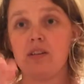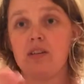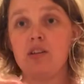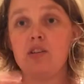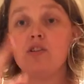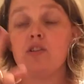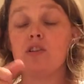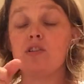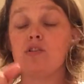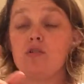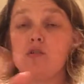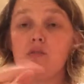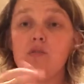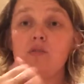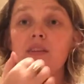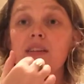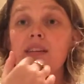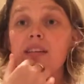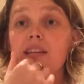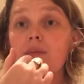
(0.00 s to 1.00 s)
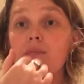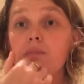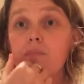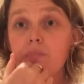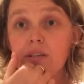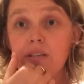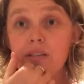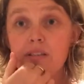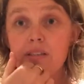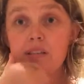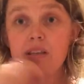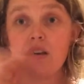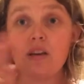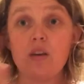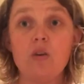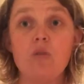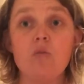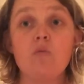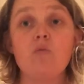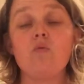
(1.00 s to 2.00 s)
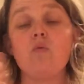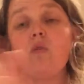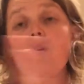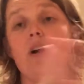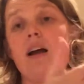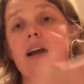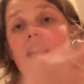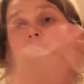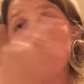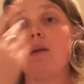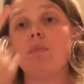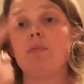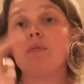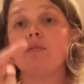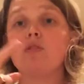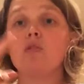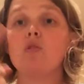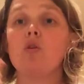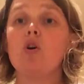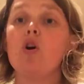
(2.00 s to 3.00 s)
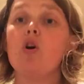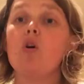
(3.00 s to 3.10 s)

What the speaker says: You just do the numbers right up until,